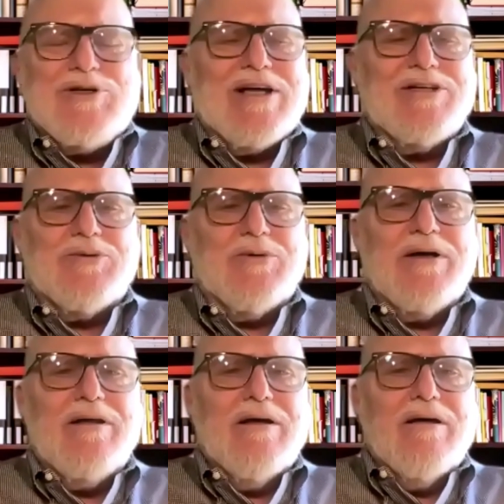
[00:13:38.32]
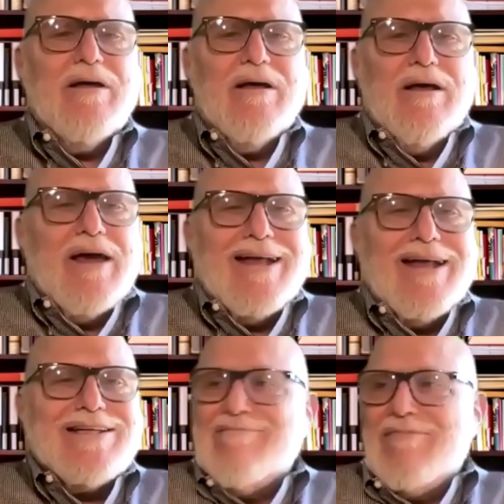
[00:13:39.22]
censoring.
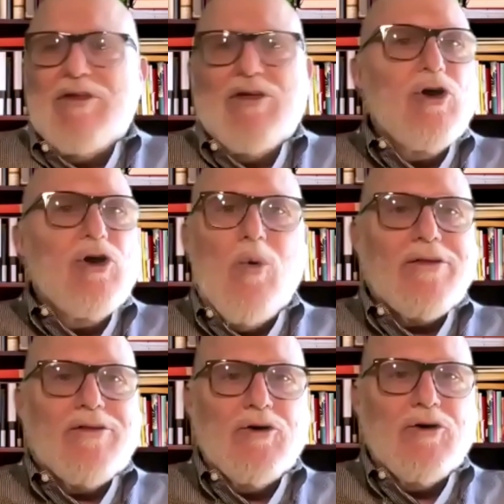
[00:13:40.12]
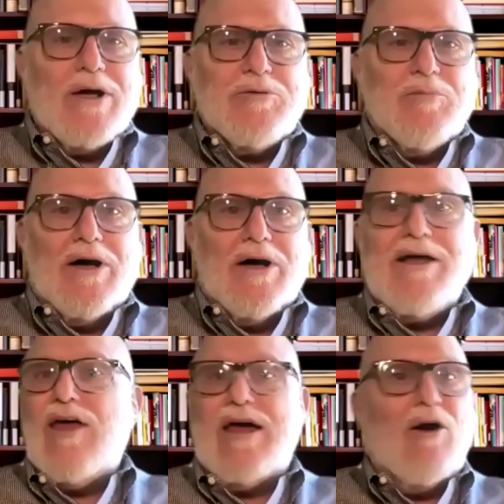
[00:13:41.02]
It's you want too much
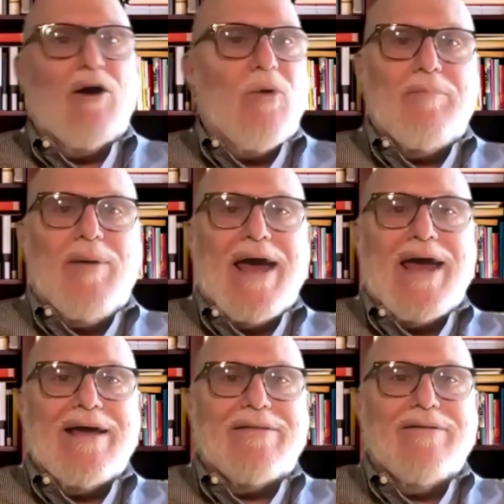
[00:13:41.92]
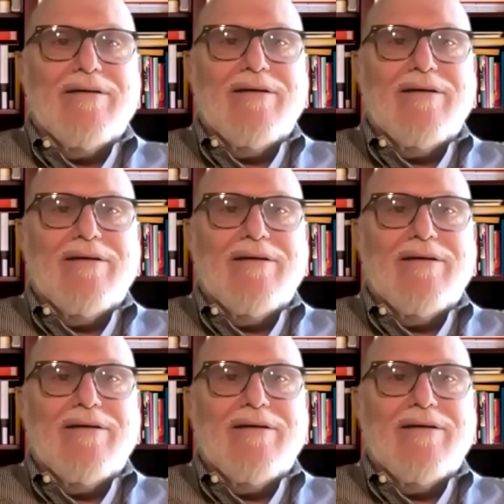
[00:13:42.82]
money, they don't want to pay it.